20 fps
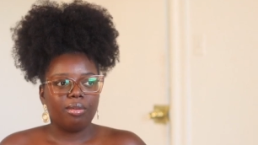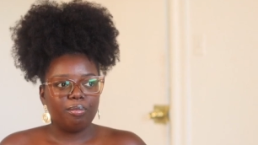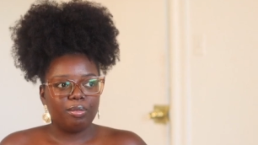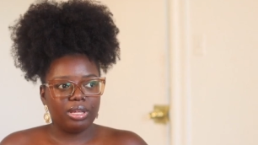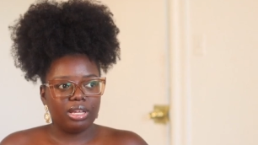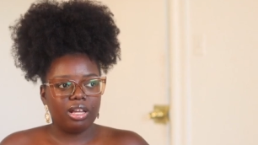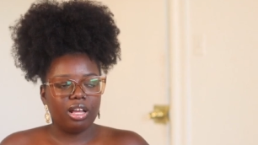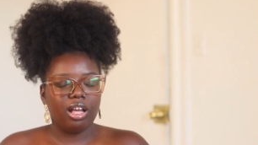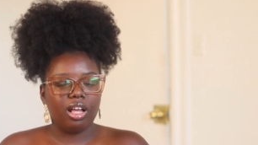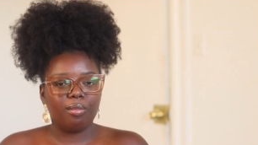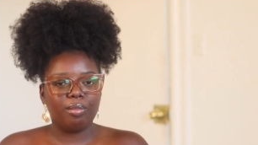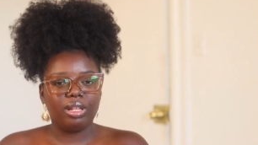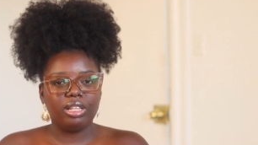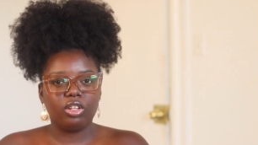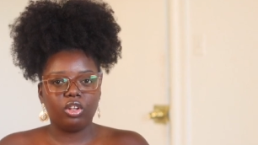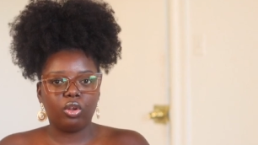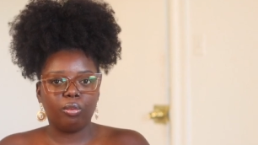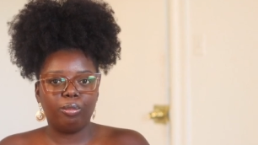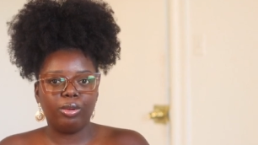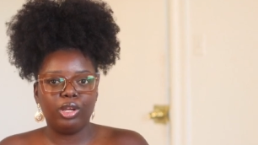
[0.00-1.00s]
become a
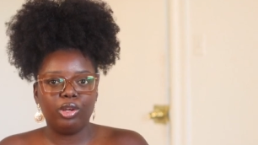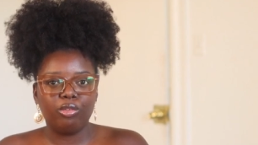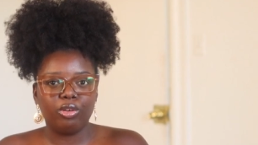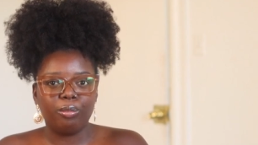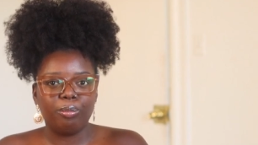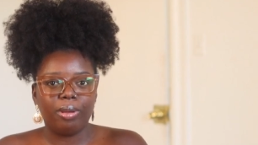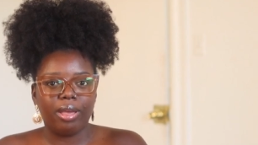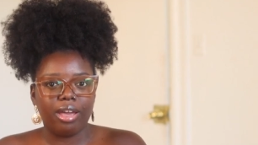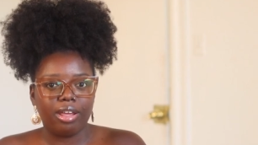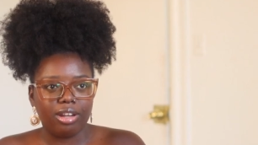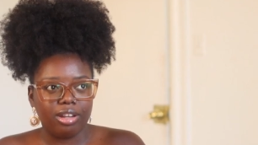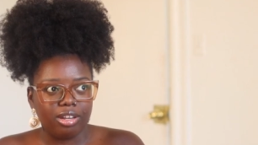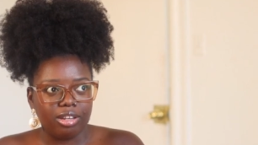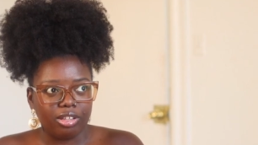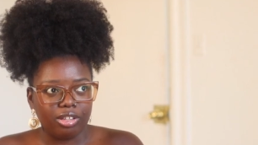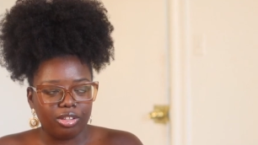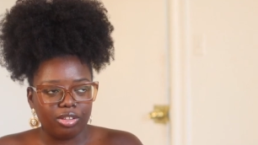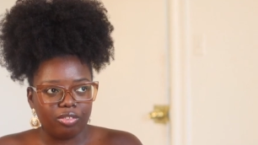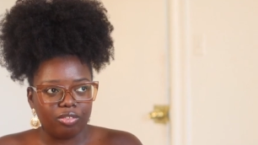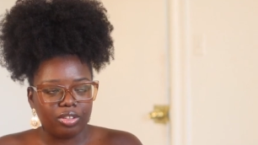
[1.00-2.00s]
little bit
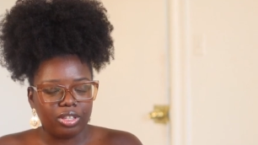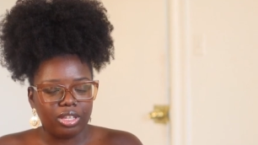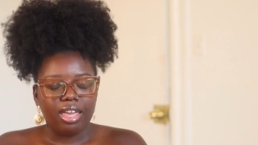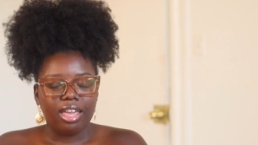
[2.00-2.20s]
repetitive.